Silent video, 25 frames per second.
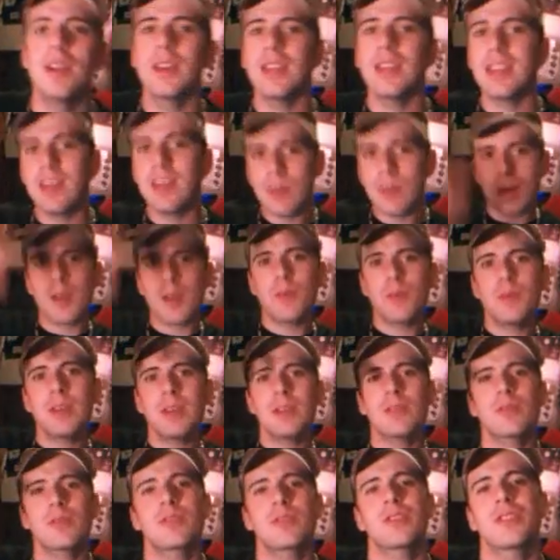email
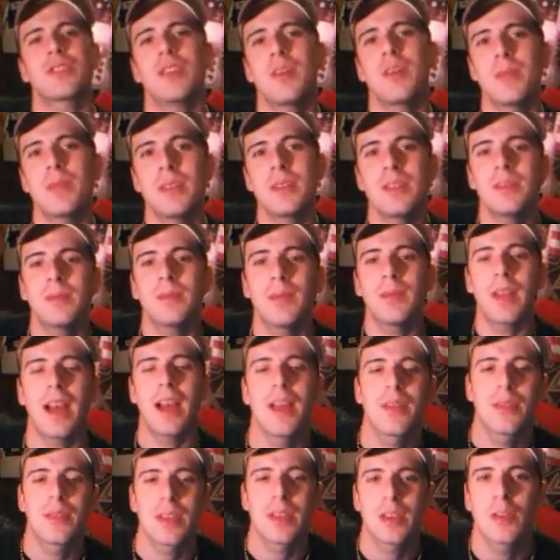me or something.
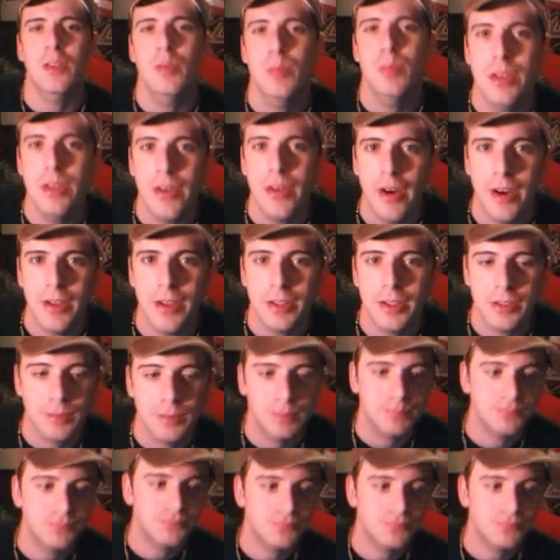I think will be awesome.